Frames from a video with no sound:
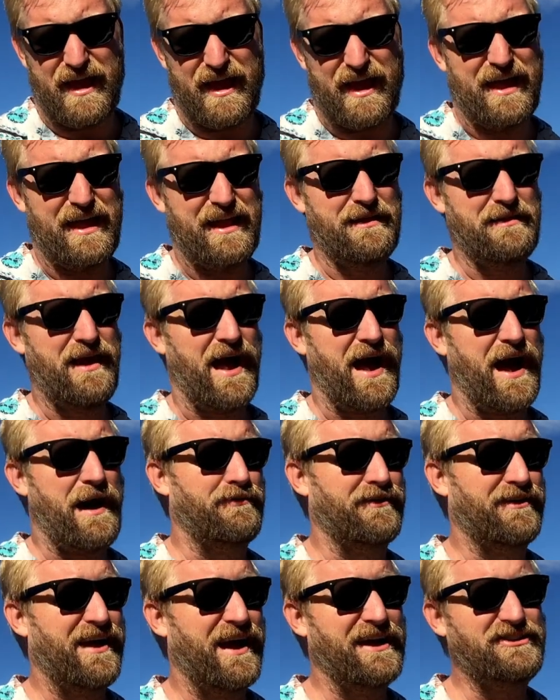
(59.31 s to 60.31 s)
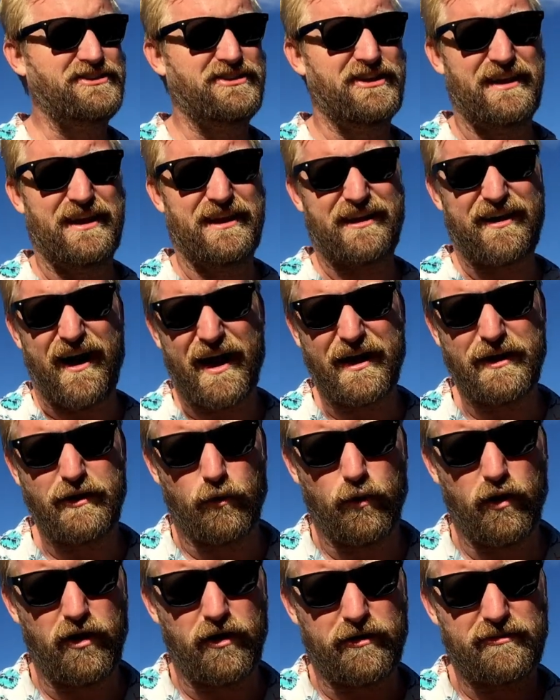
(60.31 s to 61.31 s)
in application, it kind
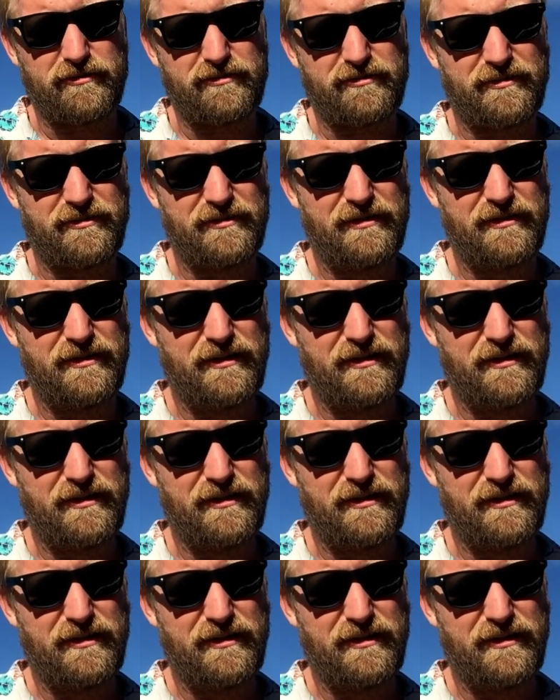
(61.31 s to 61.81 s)
of works.